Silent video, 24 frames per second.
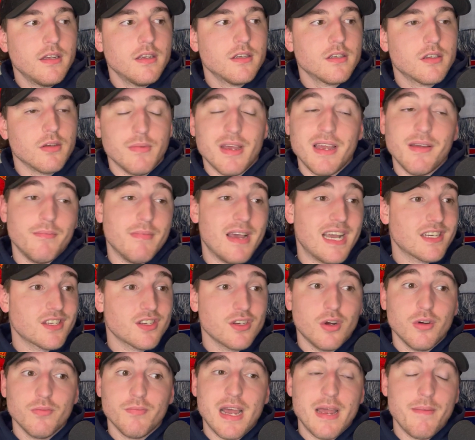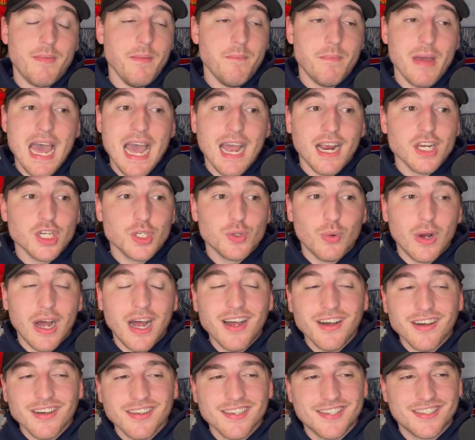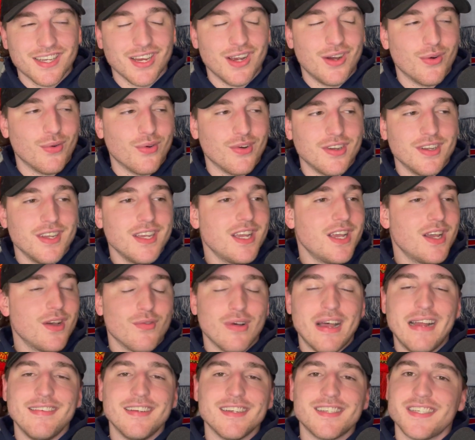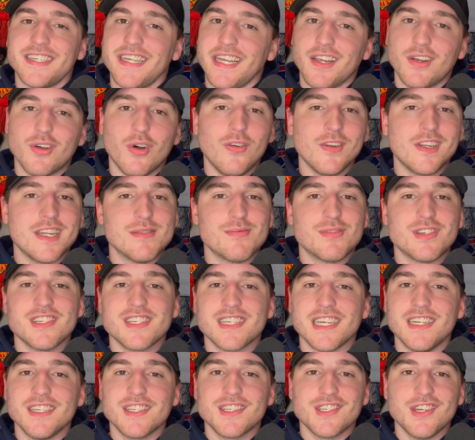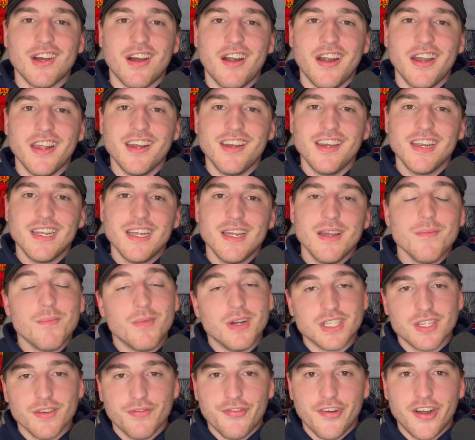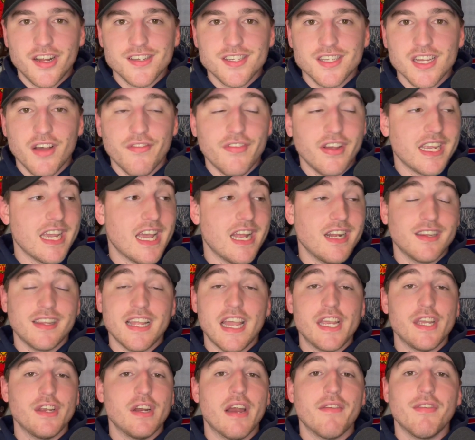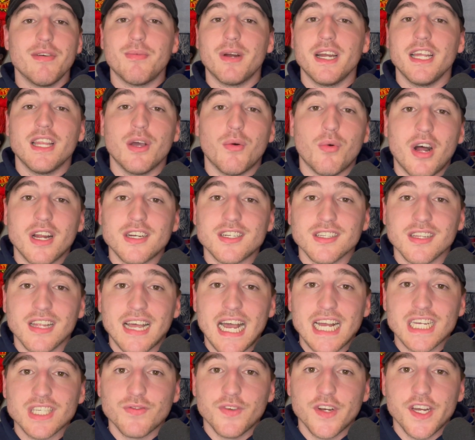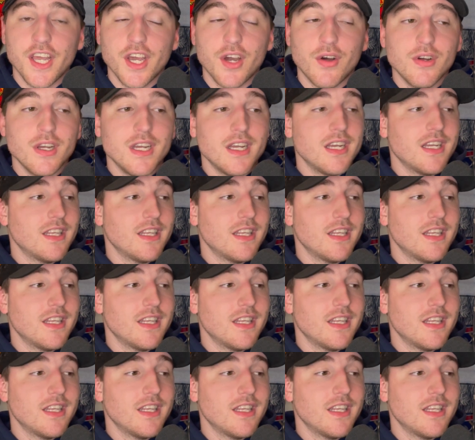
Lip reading: So maybe Mexico might be back as well. So we'll have to see. Gold Cup's just getting started, but it's a fun stuff. Again, thank you to everybody that watched the last video.